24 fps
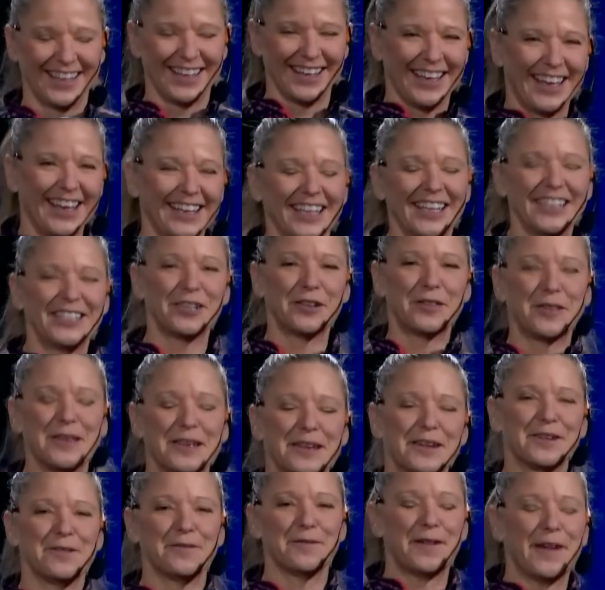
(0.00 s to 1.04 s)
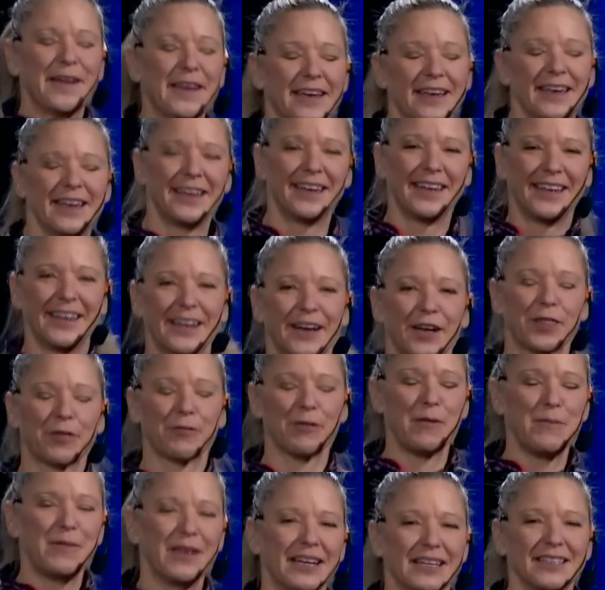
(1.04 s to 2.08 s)
I like to think of a
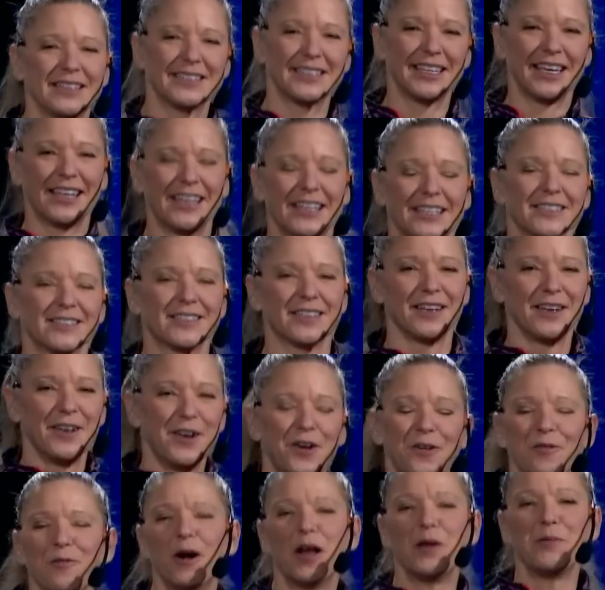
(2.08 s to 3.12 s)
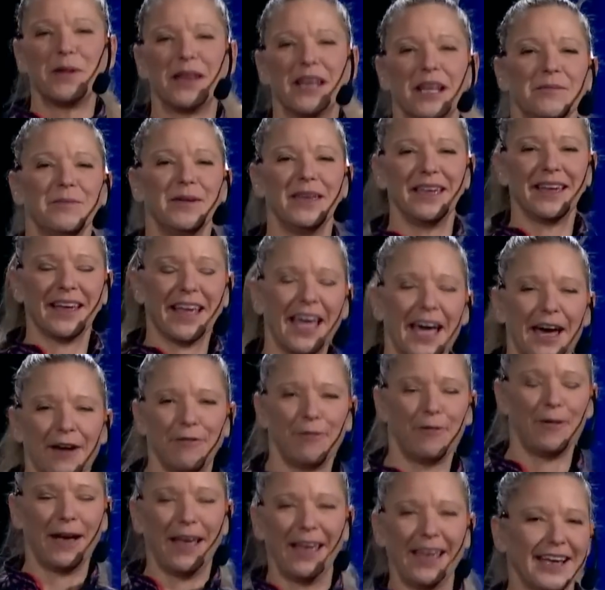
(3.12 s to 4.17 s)
3-minute set as 1 minute being
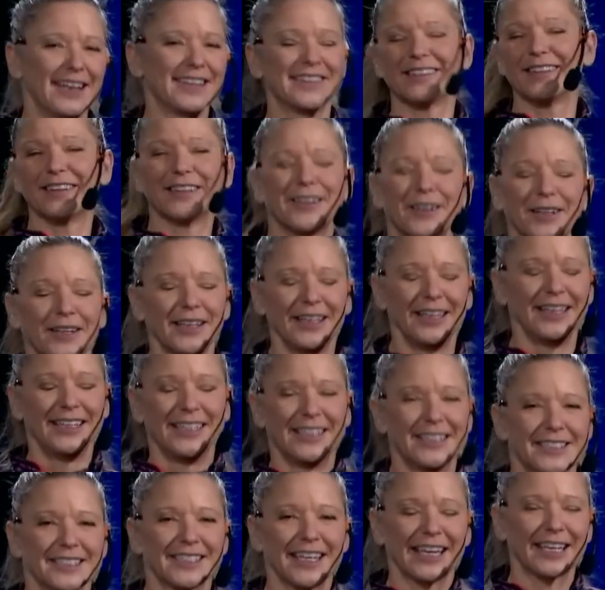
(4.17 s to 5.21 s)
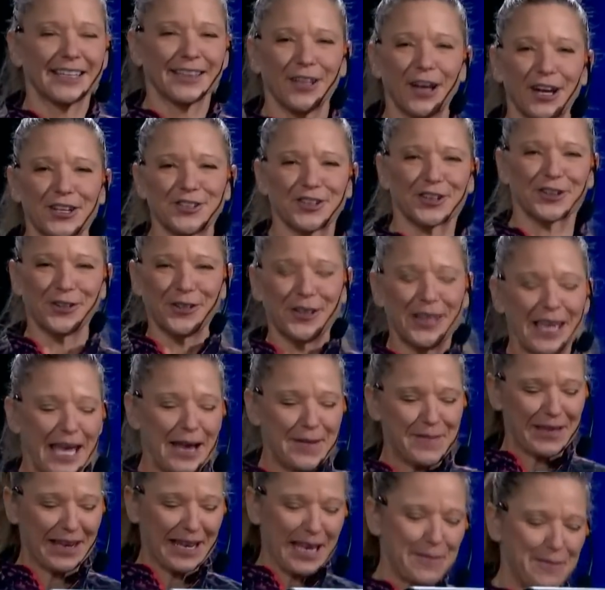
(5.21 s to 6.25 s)
halfway. It's a little psychological game
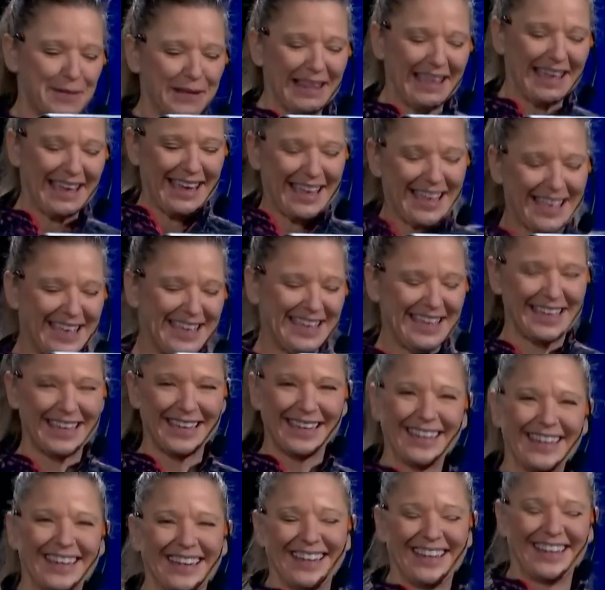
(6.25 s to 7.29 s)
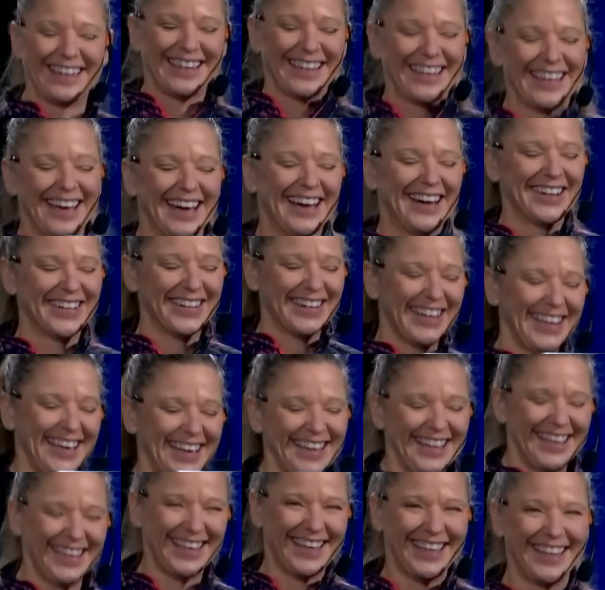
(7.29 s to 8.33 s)
that I play. All right.
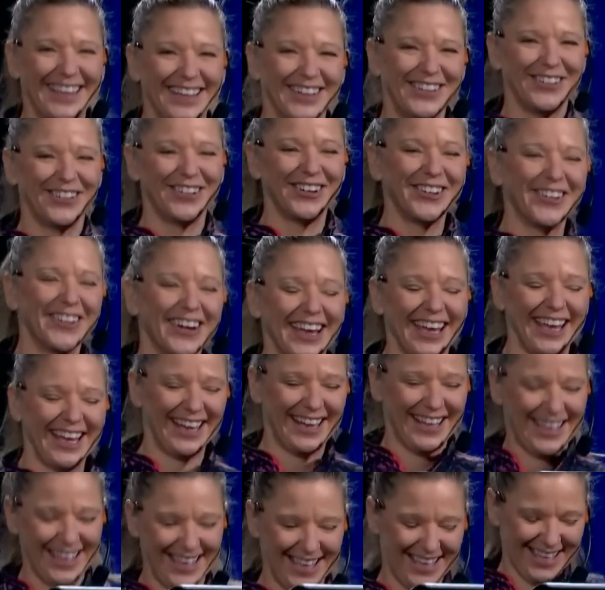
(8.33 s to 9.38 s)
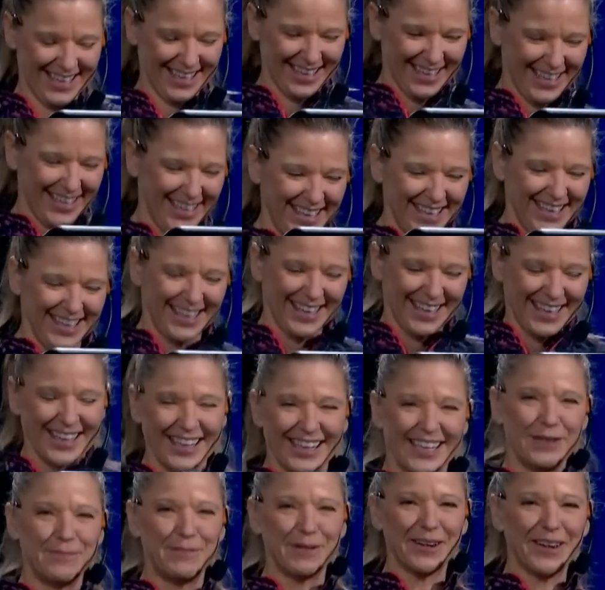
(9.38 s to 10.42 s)
You're doing great.
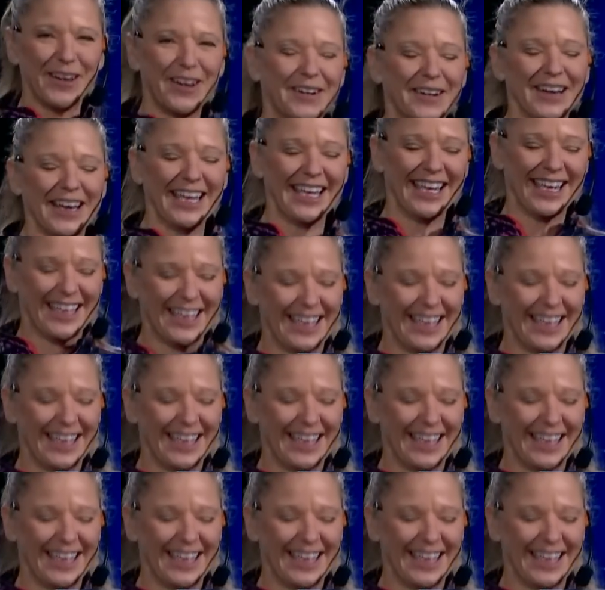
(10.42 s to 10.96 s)
Keep it going.